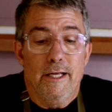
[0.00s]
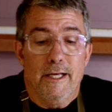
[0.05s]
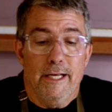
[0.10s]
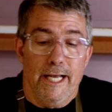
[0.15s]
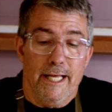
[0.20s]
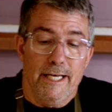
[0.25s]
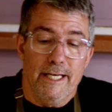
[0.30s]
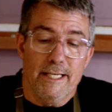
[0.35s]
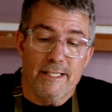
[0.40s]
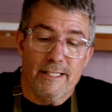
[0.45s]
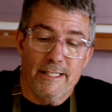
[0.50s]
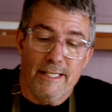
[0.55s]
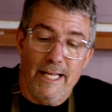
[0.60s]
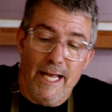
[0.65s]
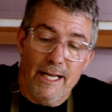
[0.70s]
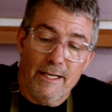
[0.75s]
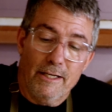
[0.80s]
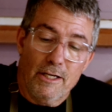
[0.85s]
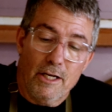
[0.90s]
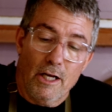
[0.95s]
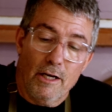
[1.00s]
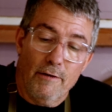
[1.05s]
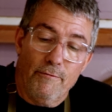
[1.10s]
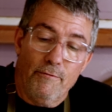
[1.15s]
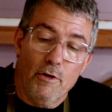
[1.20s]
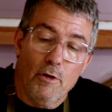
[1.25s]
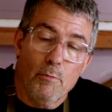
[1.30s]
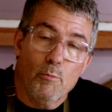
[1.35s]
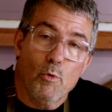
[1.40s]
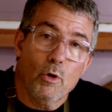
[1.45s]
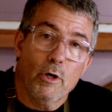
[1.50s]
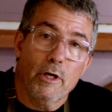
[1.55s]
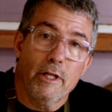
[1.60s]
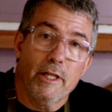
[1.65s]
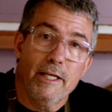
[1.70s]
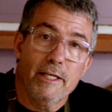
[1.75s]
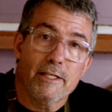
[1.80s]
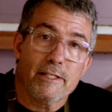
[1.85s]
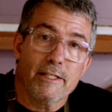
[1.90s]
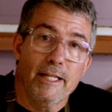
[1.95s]
and instead cut a few more of
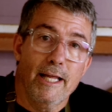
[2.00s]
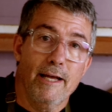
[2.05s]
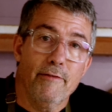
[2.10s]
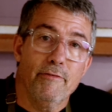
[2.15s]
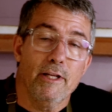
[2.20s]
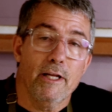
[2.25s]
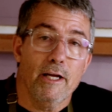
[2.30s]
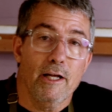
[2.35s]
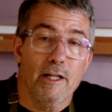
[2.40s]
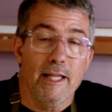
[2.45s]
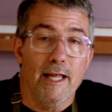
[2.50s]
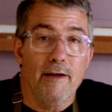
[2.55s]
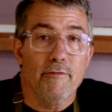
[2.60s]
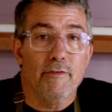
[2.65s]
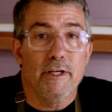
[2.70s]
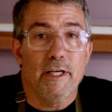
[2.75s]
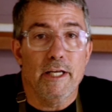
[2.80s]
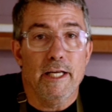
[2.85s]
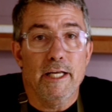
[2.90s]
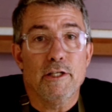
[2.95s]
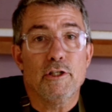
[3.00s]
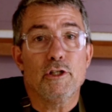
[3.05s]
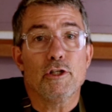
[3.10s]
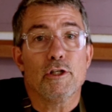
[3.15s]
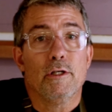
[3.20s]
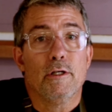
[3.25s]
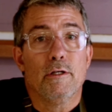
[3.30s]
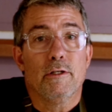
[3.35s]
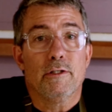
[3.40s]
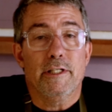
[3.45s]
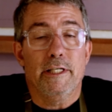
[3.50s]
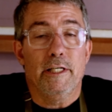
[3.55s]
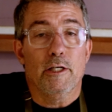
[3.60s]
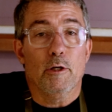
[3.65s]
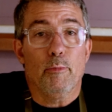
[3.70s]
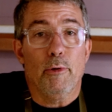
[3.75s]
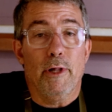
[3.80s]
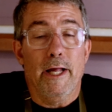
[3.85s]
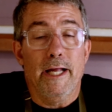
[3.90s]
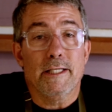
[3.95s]
these 11-inch cedar
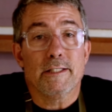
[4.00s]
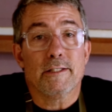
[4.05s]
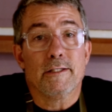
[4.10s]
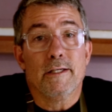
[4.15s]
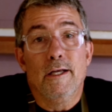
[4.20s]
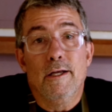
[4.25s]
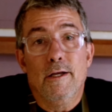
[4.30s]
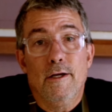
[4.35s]
planks